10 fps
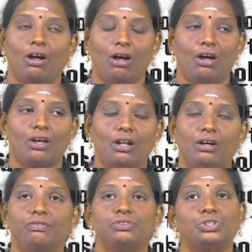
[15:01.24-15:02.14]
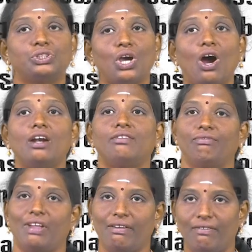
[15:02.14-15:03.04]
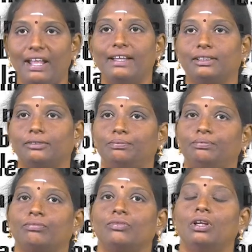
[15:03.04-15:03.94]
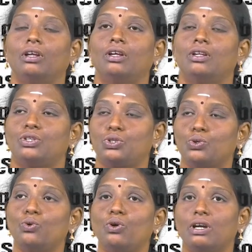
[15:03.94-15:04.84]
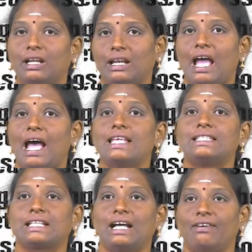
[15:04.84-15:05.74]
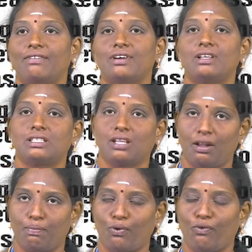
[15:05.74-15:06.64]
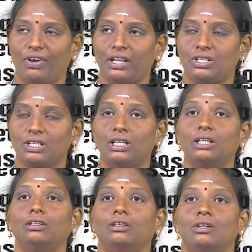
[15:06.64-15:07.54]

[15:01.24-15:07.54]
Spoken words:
are of short wavelength. Two glass covers are provided